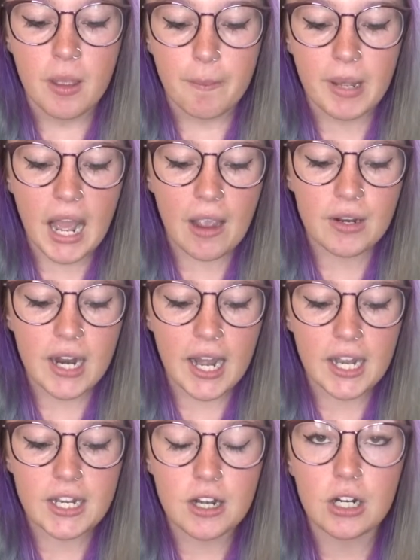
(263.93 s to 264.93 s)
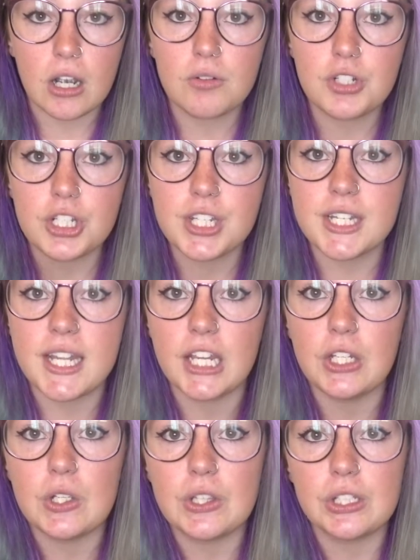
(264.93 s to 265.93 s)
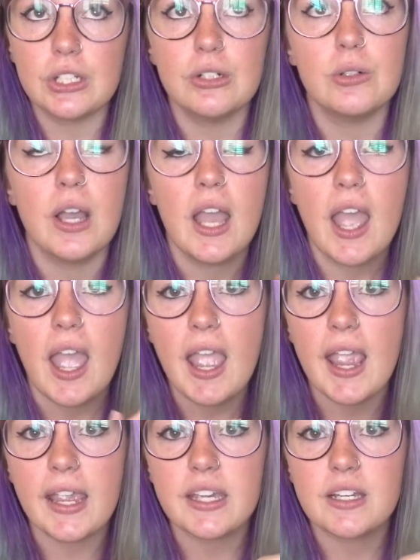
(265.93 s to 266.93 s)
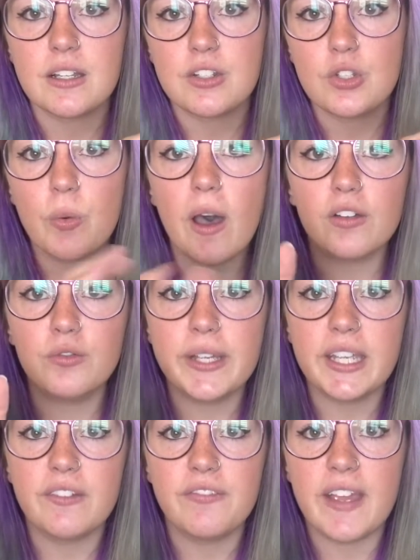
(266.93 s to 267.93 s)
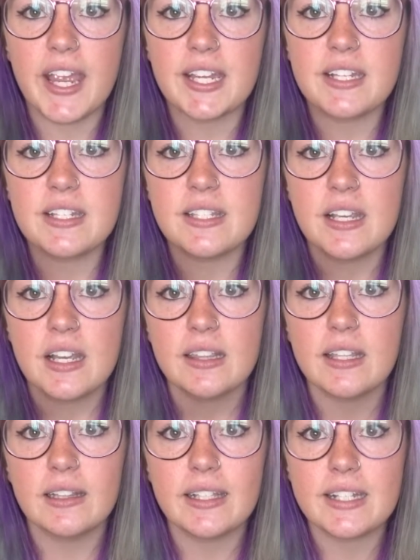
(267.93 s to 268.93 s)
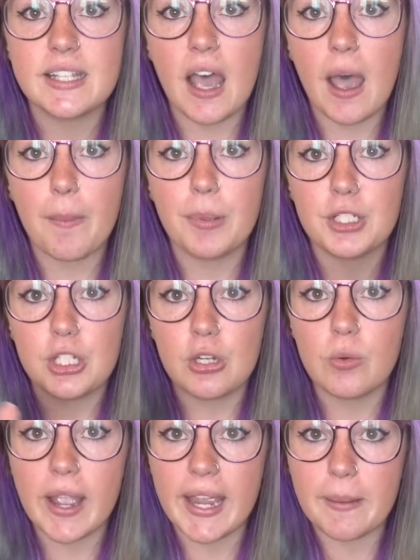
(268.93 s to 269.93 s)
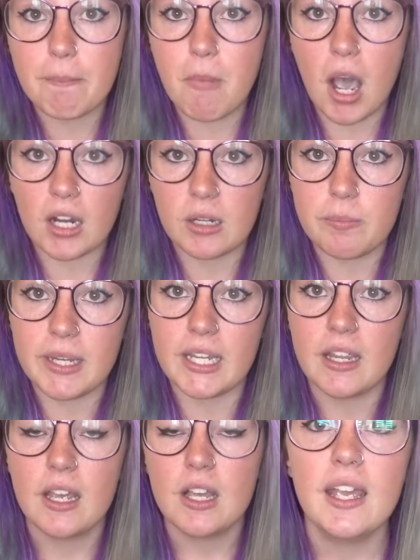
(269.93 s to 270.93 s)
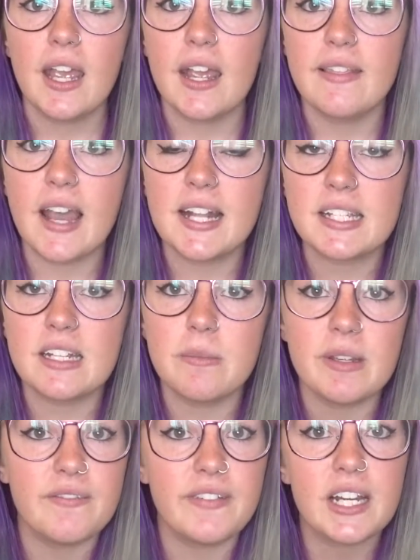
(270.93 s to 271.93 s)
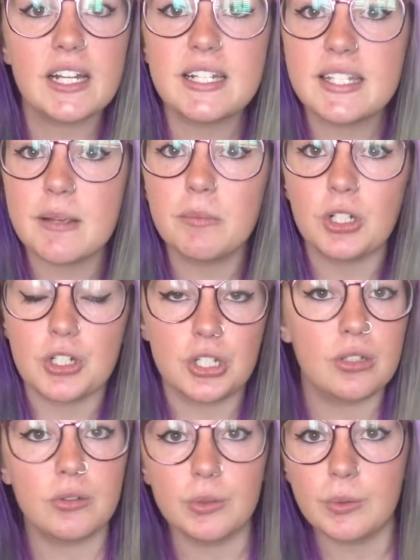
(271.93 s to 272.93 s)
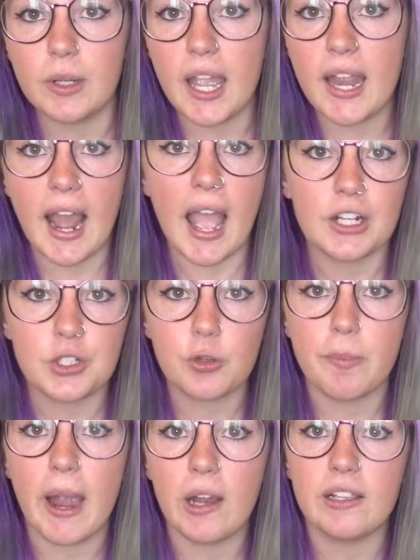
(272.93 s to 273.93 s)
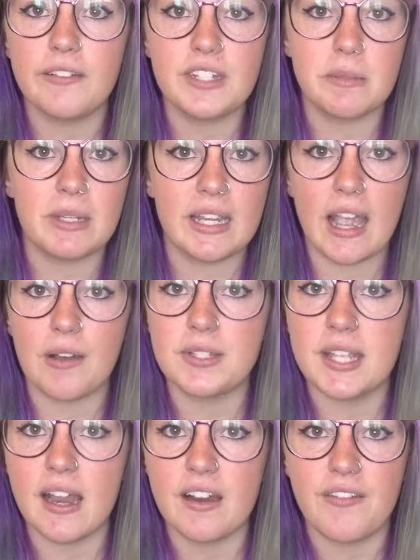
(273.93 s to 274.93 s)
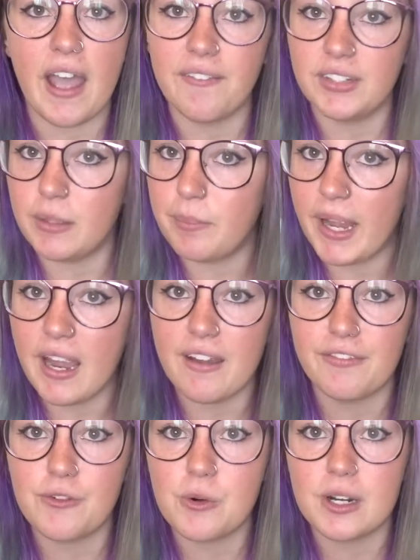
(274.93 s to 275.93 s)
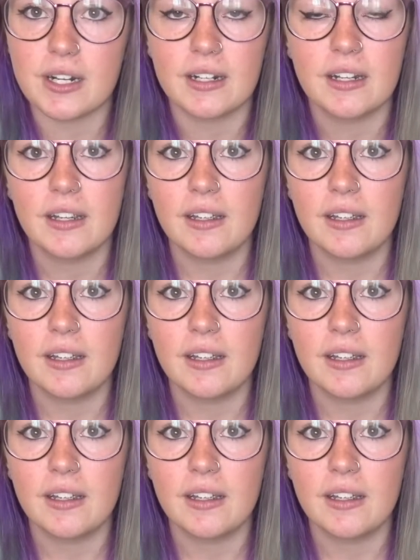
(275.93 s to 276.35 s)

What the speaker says: but I would hire your coach to take you through a 12-week phase that leads up to a mock meet. And that's going to be very similar to an actual powerlifting meet, outside of having to pay for